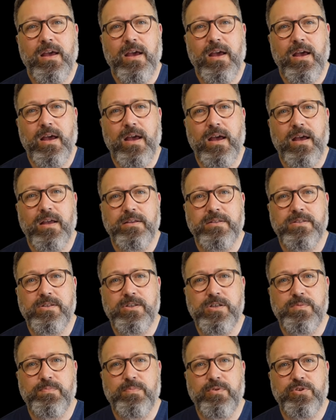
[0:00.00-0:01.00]
And it's
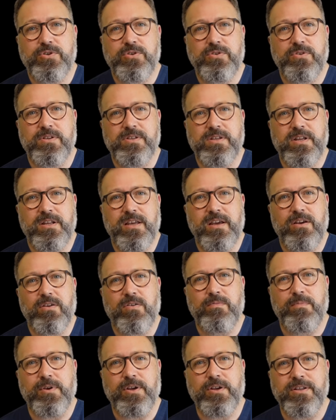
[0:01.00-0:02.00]
just pushed through the cilia.
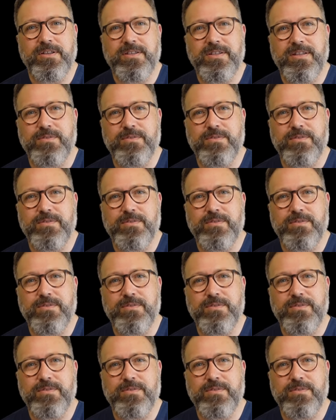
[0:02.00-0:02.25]
Oh my goodness,